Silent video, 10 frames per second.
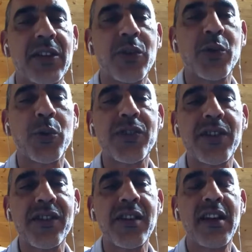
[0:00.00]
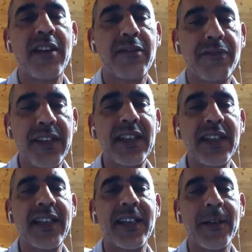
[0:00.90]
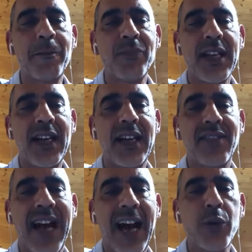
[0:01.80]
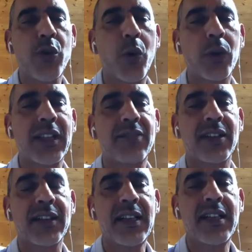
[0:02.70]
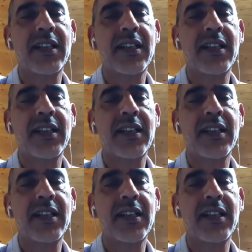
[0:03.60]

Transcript: resources, feeling at the household level